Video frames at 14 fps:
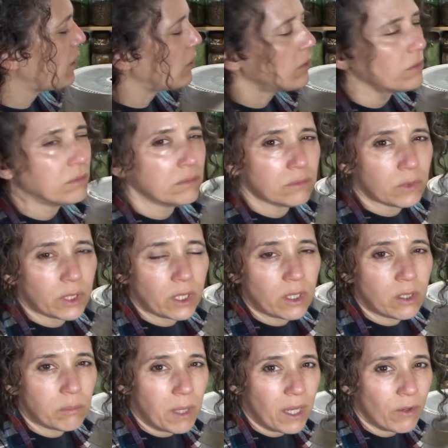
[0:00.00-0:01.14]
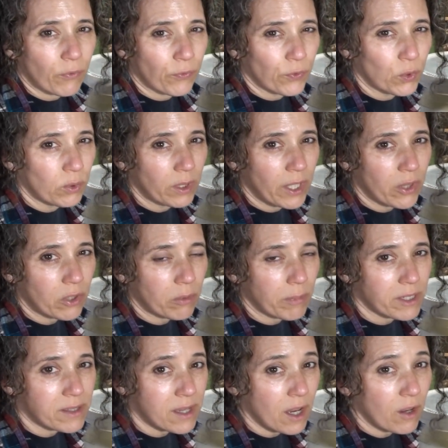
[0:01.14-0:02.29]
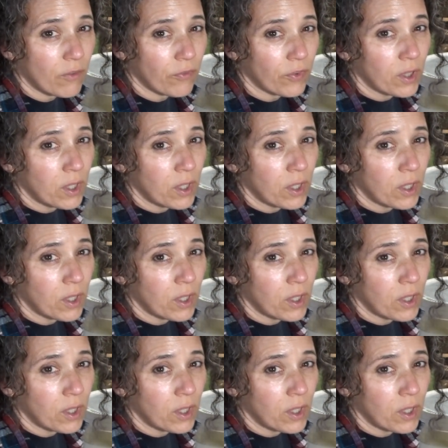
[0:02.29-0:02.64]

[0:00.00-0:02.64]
don't really make fruit leather myself.